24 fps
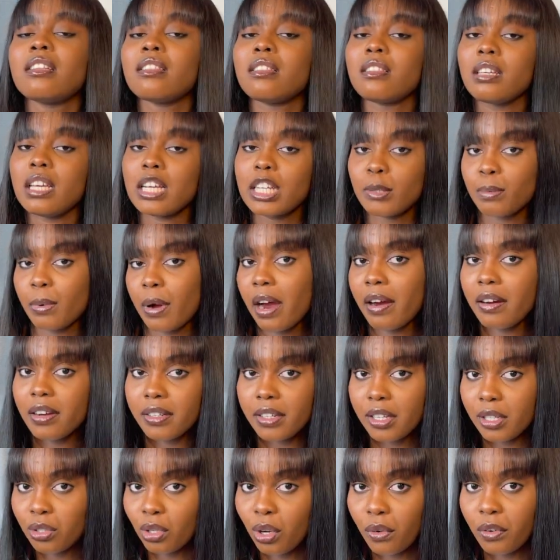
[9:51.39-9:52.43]
the expiry
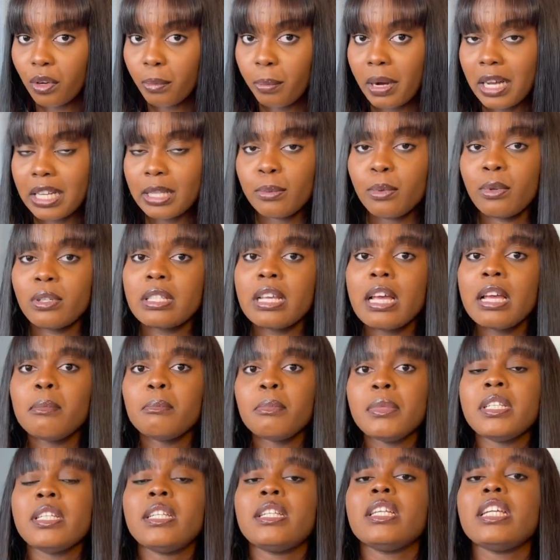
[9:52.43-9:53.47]
date of your passport
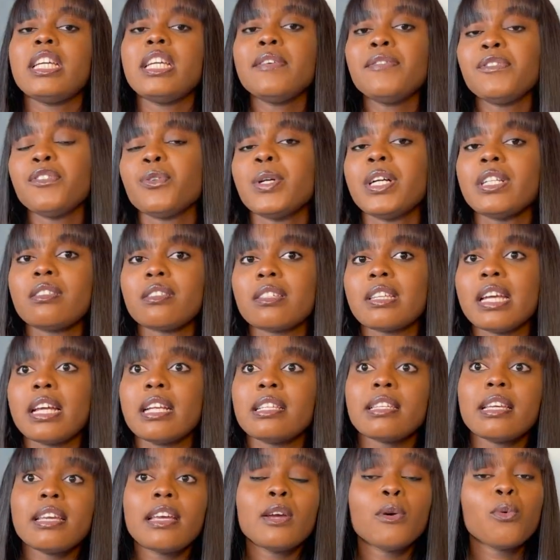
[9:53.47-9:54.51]
meaning if you were to
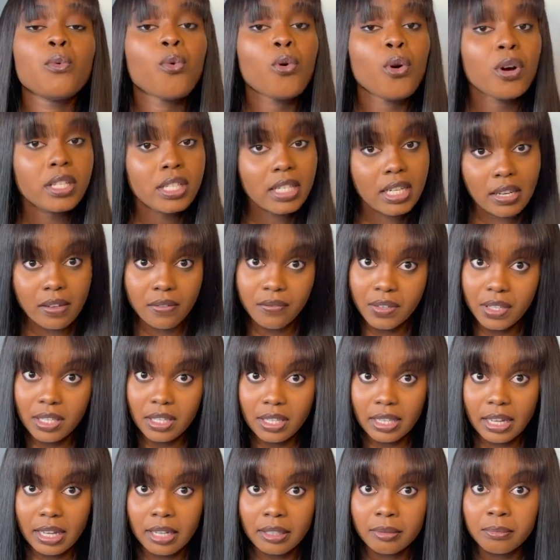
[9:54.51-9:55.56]
get a one year
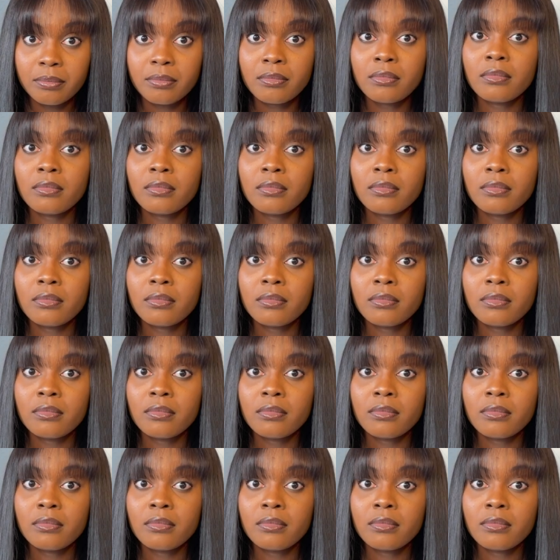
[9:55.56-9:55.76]
visa